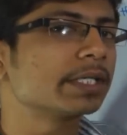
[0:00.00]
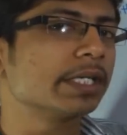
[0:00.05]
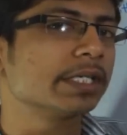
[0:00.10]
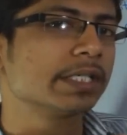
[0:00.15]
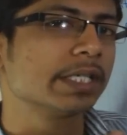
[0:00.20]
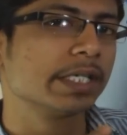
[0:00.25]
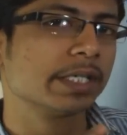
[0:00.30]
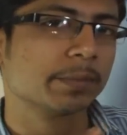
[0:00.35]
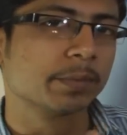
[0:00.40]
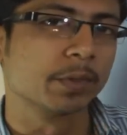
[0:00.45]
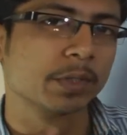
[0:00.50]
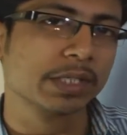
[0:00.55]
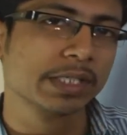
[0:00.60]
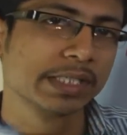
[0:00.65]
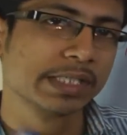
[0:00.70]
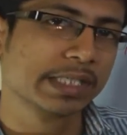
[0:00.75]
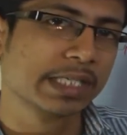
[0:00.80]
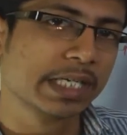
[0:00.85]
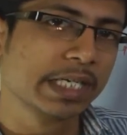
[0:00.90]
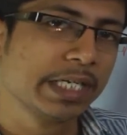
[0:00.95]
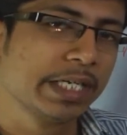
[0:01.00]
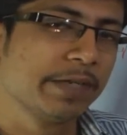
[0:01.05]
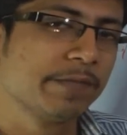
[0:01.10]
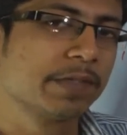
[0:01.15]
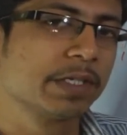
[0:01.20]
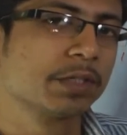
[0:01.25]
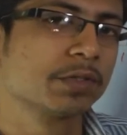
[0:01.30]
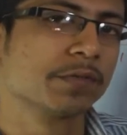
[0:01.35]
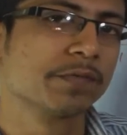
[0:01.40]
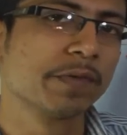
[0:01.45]
weight containing protein is
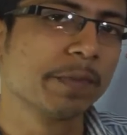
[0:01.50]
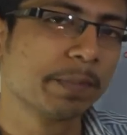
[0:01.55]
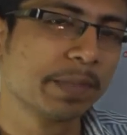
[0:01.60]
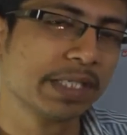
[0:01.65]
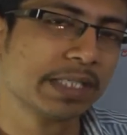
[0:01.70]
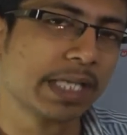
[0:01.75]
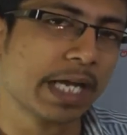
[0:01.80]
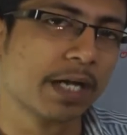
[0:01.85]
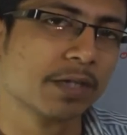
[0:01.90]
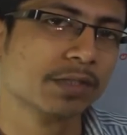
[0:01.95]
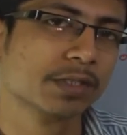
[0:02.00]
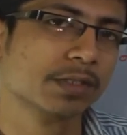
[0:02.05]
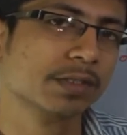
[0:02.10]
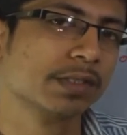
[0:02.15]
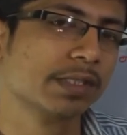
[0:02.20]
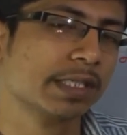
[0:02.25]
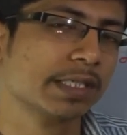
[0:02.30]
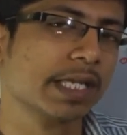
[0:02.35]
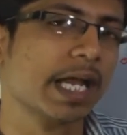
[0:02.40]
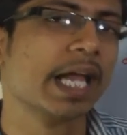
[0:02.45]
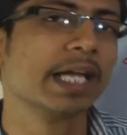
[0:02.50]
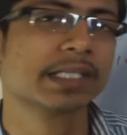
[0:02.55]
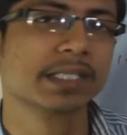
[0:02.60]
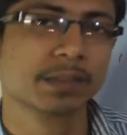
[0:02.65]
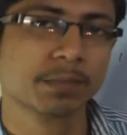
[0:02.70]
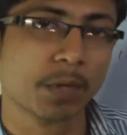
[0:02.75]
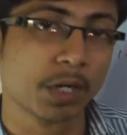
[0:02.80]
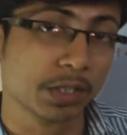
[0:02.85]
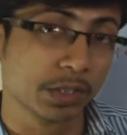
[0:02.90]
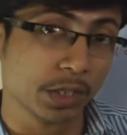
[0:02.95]
cleaved into fifty thousand
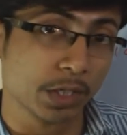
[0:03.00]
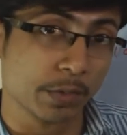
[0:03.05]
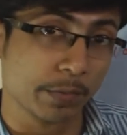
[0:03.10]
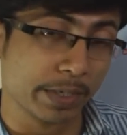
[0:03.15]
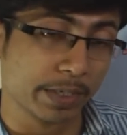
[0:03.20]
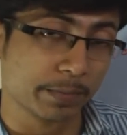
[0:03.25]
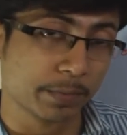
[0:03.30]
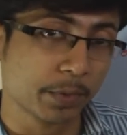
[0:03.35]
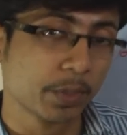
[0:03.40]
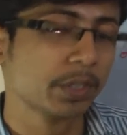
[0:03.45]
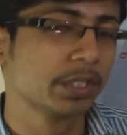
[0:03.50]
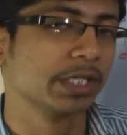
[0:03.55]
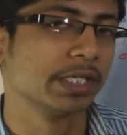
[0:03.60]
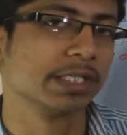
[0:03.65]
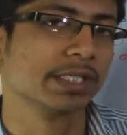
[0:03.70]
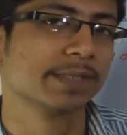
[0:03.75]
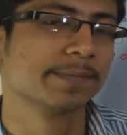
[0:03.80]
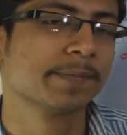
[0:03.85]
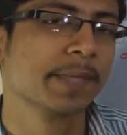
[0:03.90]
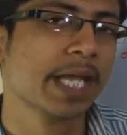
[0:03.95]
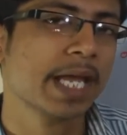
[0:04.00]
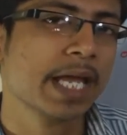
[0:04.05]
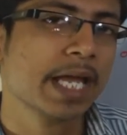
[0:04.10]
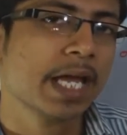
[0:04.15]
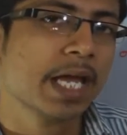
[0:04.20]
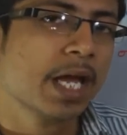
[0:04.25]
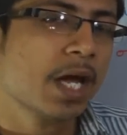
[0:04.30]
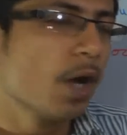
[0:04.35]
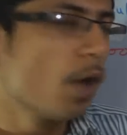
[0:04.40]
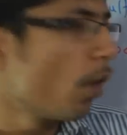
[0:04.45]
Dalton molecular weight proteins,
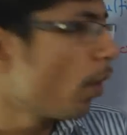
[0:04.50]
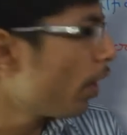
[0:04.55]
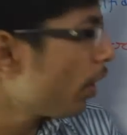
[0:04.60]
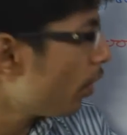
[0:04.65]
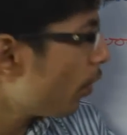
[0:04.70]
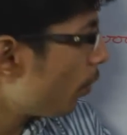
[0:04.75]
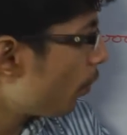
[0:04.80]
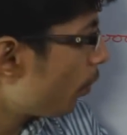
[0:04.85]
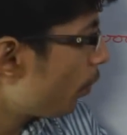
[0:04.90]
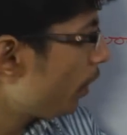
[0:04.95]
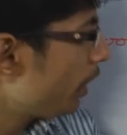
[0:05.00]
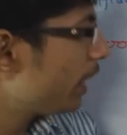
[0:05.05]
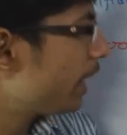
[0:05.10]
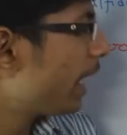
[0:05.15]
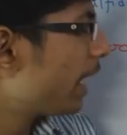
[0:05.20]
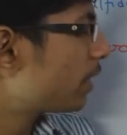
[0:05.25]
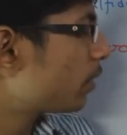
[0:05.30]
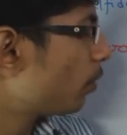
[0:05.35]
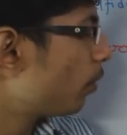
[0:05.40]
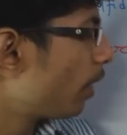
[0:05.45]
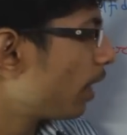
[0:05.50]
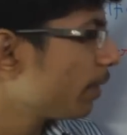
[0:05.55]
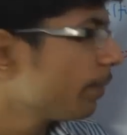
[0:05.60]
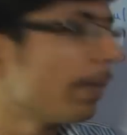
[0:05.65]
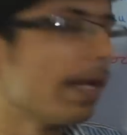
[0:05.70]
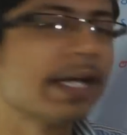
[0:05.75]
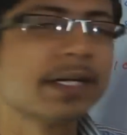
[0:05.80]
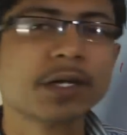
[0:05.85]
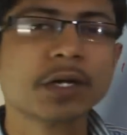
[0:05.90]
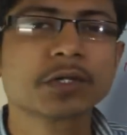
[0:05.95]
we get one
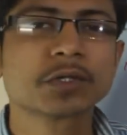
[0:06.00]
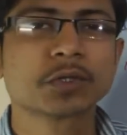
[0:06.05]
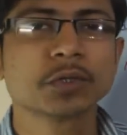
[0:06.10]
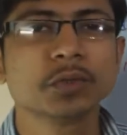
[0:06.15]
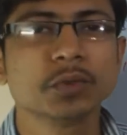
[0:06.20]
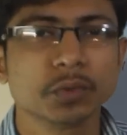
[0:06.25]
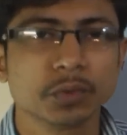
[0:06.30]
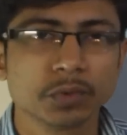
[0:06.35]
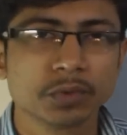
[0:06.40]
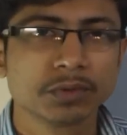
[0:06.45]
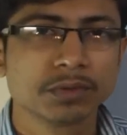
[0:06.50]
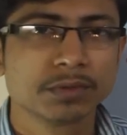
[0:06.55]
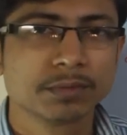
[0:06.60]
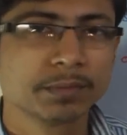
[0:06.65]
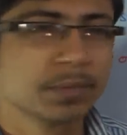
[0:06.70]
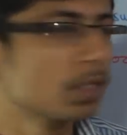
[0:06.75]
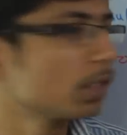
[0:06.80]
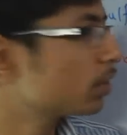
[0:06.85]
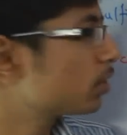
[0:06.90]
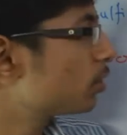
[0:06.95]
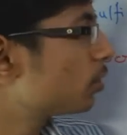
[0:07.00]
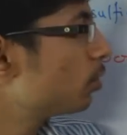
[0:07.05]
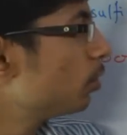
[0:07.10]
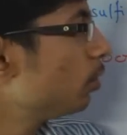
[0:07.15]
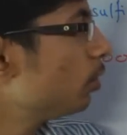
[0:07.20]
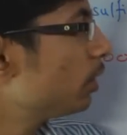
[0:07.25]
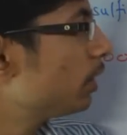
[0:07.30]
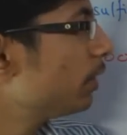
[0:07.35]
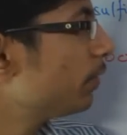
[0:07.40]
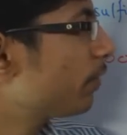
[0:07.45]
band or two, because
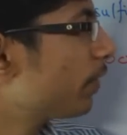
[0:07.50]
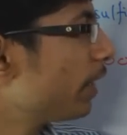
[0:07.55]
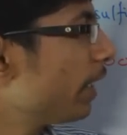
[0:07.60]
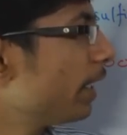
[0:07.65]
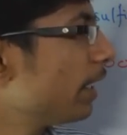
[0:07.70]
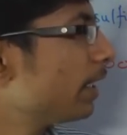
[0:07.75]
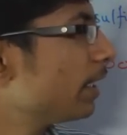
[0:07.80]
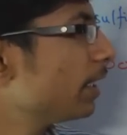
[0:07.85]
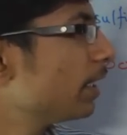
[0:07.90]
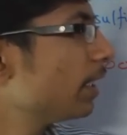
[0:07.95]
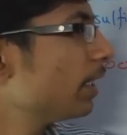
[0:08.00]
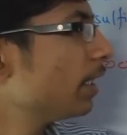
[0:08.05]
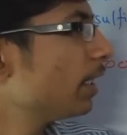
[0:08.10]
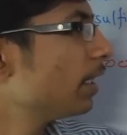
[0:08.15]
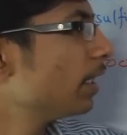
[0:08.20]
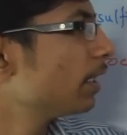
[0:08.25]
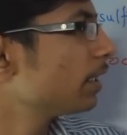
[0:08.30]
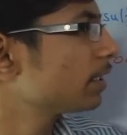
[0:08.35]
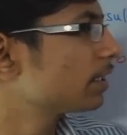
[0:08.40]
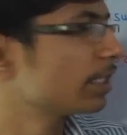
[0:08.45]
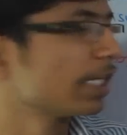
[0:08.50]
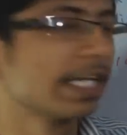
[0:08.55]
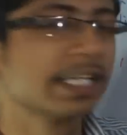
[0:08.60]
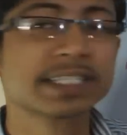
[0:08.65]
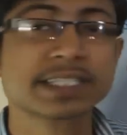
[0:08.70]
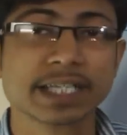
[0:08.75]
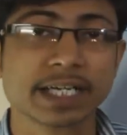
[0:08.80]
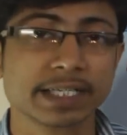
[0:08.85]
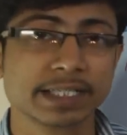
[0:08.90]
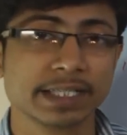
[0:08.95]
two different
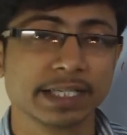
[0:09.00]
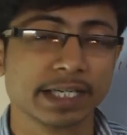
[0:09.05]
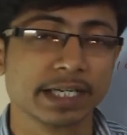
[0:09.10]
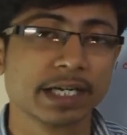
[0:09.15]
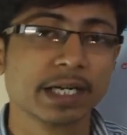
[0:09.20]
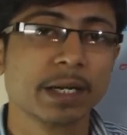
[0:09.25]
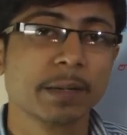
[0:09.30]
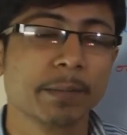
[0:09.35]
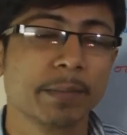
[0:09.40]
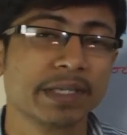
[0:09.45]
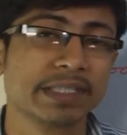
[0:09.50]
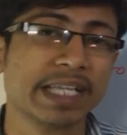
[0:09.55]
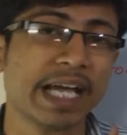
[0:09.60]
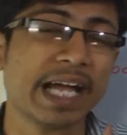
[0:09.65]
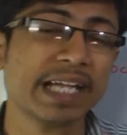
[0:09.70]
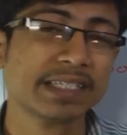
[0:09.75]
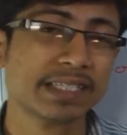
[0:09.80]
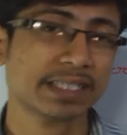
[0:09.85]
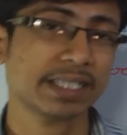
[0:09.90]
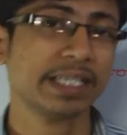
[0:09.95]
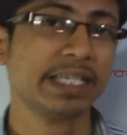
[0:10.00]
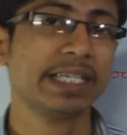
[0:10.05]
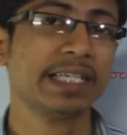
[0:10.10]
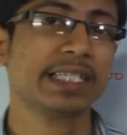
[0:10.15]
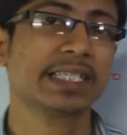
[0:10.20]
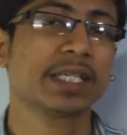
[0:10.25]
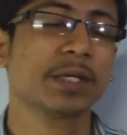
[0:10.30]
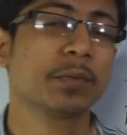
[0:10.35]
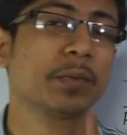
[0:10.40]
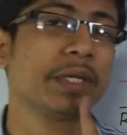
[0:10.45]
chains are there. But the answer
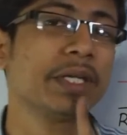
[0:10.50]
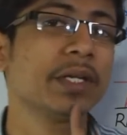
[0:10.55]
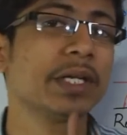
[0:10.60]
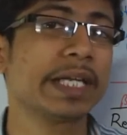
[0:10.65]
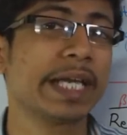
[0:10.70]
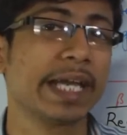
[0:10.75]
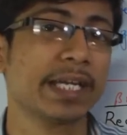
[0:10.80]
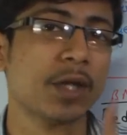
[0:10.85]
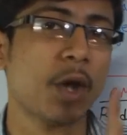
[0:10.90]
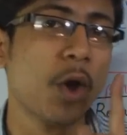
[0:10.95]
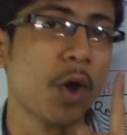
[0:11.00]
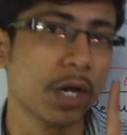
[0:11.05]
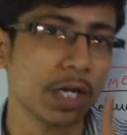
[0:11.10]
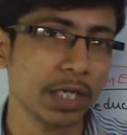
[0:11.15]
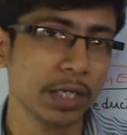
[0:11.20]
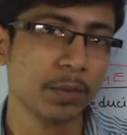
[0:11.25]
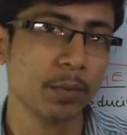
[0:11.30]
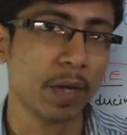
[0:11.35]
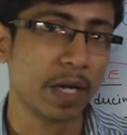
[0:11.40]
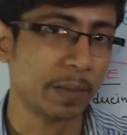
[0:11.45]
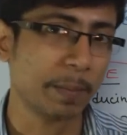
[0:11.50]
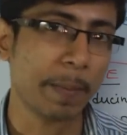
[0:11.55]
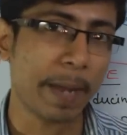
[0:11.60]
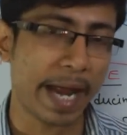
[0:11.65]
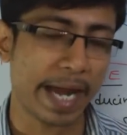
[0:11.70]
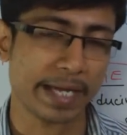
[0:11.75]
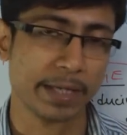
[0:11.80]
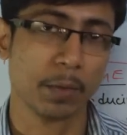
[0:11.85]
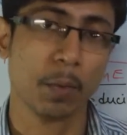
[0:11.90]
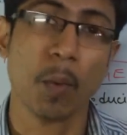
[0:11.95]
is we'll get only one
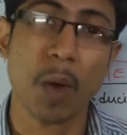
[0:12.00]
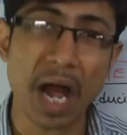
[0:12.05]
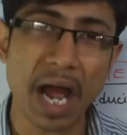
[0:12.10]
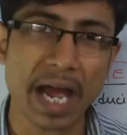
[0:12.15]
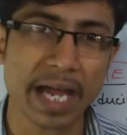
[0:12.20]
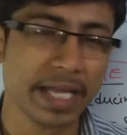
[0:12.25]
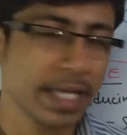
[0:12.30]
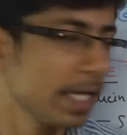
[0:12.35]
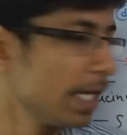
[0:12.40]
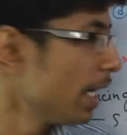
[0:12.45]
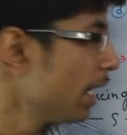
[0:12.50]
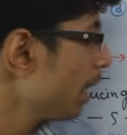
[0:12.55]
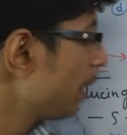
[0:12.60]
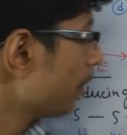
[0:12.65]
band. Why?